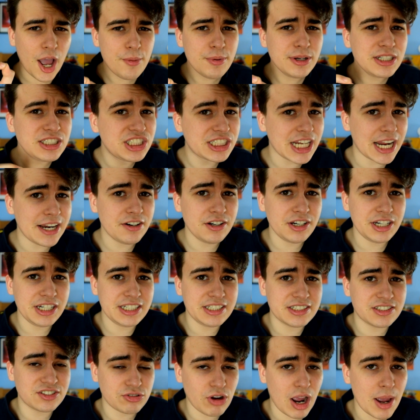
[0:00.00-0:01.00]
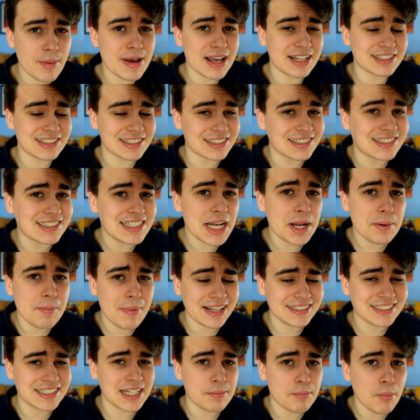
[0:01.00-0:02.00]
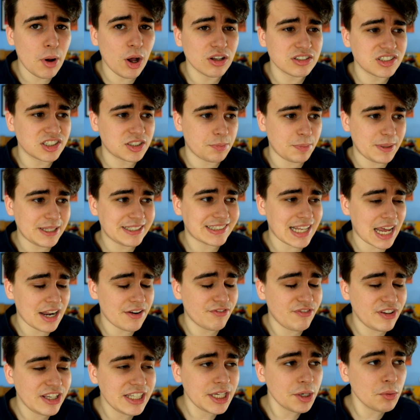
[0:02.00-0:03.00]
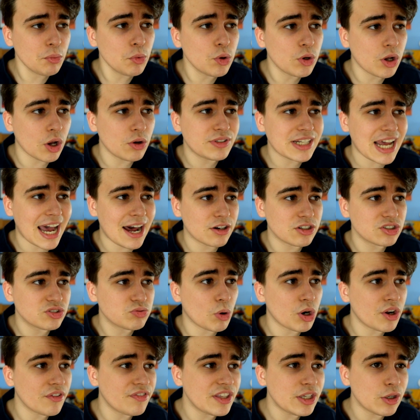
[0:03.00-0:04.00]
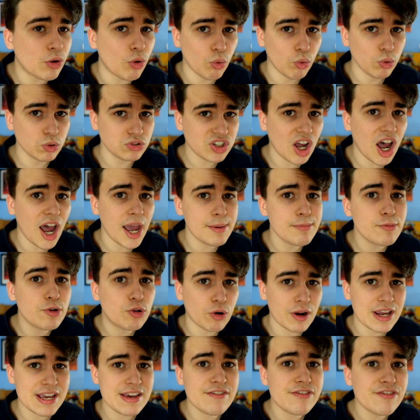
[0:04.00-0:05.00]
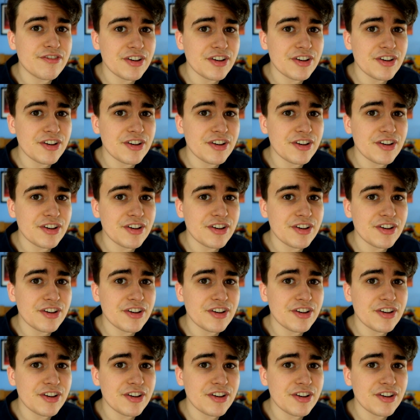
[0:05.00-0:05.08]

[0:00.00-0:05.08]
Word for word: I would genuinely describe it as a cinematic masterpiece and think it will go down as one of the all-time great